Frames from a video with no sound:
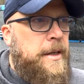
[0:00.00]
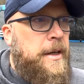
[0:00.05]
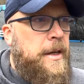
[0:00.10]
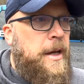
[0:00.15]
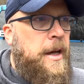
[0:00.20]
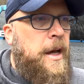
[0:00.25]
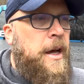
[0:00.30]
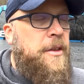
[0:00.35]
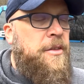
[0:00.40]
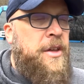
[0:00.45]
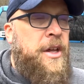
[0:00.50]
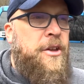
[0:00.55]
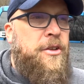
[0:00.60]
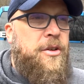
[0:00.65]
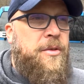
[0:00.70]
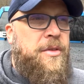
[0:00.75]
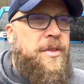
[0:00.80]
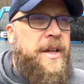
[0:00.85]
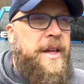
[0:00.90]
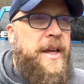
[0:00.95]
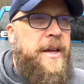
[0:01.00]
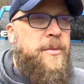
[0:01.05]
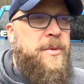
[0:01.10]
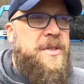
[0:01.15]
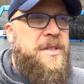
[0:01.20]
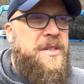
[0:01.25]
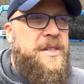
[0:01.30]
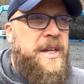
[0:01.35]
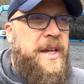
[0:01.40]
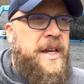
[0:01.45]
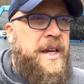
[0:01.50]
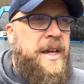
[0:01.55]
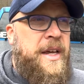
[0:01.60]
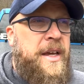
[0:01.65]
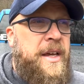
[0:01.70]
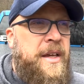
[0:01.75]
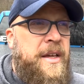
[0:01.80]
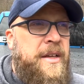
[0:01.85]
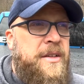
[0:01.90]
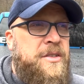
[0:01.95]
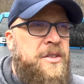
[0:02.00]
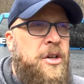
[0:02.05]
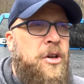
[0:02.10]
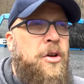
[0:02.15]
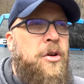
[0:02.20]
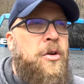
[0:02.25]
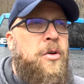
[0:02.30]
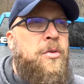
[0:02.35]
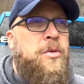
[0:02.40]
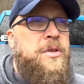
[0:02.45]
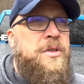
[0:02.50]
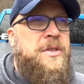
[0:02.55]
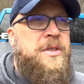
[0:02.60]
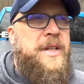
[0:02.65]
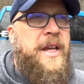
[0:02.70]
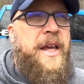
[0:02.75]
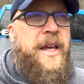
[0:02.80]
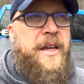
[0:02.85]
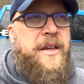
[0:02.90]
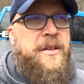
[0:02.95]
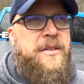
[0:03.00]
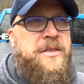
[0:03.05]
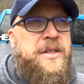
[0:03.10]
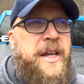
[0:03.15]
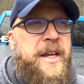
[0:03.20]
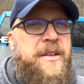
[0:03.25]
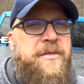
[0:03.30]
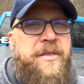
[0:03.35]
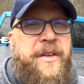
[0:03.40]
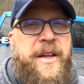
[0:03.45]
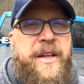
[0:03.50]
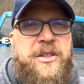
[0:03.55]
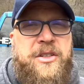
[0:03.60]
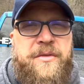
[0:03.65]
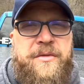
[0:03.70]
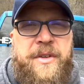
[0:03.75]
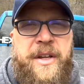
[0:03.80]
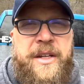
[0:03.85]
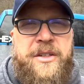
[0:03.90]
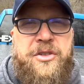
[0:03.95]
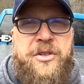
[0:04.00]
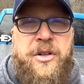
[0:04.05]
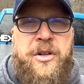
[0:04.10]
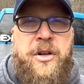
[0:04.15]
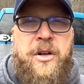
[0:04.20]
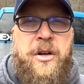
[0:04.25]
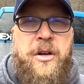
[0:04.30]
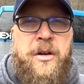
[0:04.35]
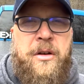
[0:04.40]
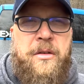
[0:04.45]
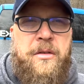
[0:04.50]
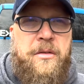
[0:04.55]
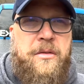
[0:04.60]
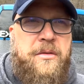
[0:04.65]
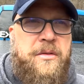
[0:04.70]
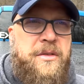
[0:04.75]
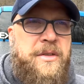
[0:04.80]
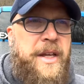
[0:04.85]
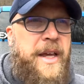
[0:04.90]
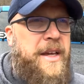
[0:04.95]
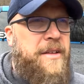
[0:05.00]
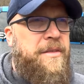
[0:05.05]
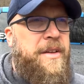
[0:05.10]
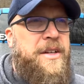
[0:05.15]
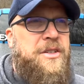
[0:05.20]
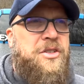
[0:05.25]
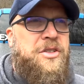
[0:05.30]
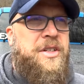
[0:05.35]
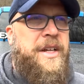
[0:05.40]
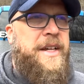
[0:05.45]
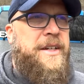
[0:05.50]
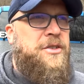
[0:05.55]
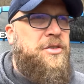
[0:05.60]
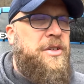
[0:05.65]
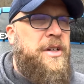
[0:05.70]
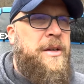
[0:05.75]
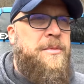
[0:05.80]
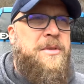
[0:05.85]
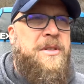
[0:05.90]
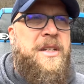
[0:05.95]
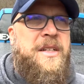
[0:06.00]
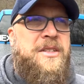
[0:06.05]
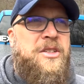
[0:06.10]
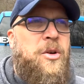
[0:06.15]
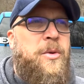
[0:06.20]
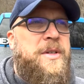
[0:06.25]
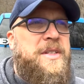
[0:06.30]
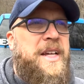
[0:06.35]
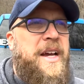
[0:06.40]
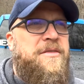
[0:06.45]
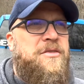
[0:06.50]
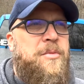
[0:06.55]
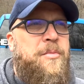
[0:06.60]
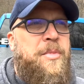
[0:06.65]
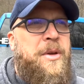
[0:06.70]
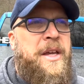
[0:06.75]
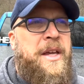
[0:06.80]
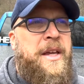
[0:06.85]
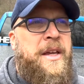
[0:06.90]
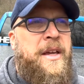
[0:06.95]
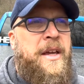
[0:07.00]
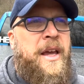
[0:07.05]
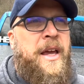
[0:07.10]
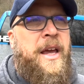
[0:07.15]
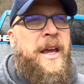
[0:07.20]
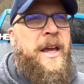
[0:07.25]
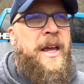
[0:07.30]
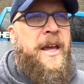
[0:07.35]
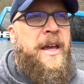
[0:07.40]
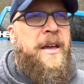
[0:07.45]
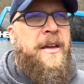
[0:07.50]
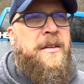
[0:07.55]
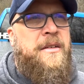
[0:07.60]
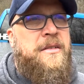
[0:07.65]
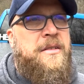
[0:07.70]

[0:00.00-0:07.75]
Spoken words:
The other thing I would say, so take advantage of nature, take advantage of day trips. It doesn't always have to be a